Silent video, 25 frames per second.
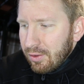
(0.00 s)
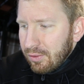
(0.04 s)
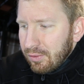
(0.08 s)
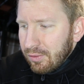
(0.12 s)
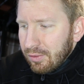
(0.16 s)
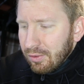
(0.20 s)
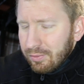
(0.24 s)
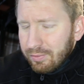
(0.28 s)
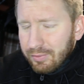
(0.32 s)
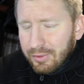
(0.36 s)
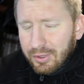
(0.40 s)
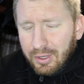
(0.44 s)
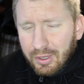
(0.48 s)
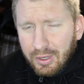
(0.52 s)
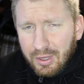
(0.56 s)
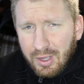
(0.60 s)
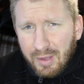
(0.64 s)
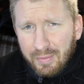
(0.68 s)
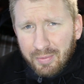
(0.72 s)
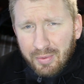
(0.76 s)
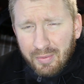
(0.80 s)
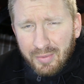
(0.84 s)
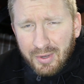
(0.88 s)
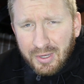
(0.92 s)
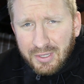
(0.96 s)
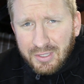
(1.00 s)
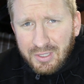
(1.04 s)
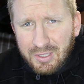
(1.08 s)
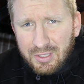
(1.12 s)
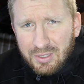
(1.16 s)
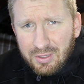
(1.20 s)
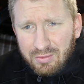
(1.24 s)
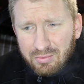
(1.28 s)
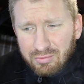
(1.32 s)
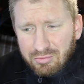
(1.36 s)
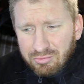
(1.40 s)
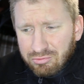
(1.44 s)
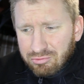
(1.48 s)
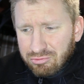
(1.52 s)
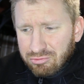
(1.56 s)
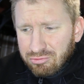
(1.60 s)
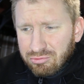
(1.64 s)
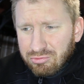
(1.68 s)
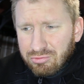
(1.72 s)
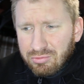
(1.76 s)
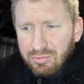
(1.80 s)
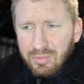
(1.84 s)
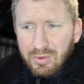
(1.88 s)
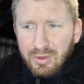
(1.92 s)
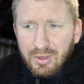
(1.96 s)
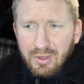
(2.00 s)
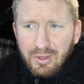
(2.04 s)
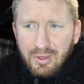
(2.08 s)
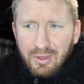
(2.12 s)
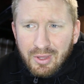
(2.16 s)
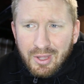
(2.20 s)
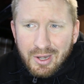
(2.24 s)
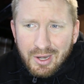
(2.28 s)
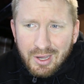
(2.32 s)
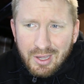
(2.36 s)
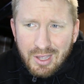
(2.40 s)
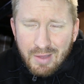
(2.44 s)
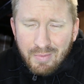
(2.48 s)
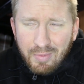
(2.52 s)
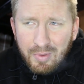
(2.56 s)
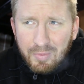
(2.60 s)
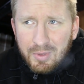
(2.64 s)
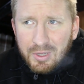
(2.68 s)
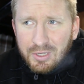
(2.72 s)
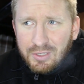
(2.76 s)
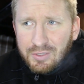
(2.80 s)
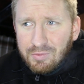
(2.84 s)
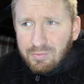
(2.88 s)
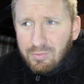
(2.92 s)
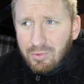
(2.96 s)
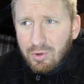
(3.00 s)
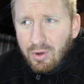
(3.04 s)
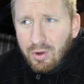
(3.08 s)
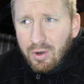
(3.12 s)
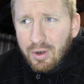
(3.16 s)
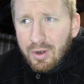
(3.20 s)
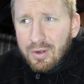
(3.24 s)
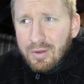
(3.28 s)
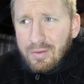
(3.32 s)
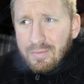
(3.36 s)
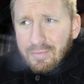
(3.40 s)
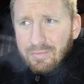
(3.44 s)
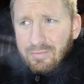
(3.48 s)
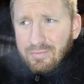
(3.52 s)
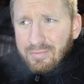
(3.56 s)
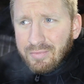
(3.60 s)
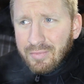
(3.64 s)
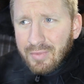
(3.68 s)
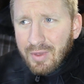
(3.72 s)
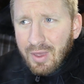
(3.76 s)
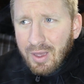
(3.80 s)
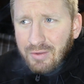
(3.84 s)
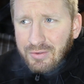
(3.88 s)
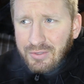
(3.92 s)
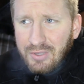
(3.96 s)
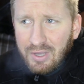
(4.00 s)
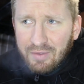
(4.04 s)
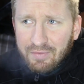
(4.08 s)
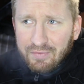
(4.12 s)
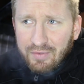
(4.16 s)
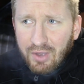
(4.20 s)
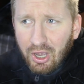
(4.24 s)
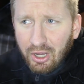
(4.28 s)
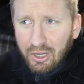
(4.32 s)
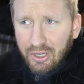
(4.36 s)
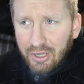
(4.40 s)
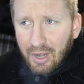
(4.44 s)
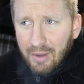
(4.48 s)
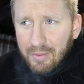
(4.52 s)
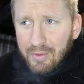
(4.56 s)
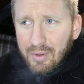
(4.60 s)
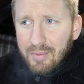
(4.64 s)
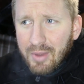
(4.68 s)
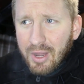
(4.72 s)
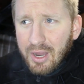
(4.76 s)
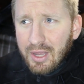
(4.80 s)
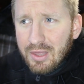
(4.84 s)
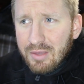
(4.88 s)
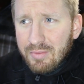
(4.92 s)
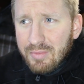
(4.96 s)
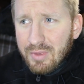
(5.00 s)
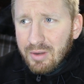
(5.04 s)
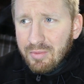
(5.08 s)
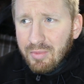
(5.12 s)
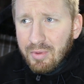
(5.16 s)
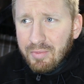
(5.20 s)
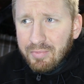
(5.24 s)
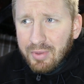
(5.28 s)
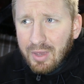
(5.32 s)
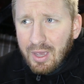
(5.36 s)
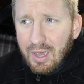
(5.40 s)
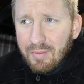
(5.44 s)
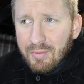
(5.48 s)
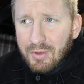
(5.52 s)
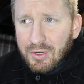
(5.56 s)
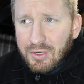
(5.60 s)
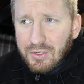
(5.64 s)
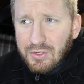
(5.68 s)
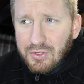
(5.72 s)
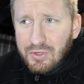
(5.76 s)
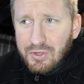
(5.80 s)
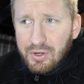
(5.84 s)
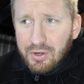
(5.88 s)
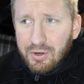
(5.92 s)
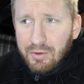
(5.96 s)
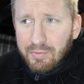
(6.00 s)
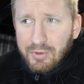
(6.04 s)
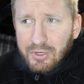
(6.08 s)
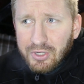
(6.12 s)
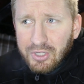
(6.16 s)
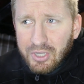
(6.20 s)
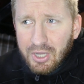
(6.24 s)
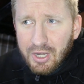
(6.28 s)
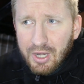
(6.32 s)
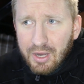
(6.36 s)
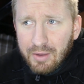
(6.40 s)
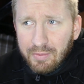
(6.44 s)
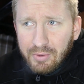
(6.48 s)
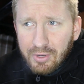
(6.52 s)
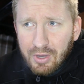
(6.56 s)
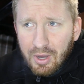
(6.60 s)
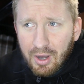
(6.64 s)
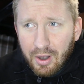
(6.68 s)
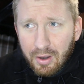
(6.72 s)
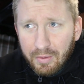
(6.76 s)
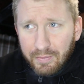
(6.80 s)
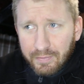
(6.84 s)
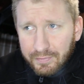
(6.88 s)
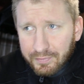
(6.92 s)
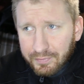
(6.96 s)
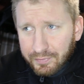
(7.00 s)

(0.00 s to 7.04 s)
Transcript: Took me a couple months, then a couple months more. I was like, fuck it, I'm going to make the minimum payment. It's 0% APR.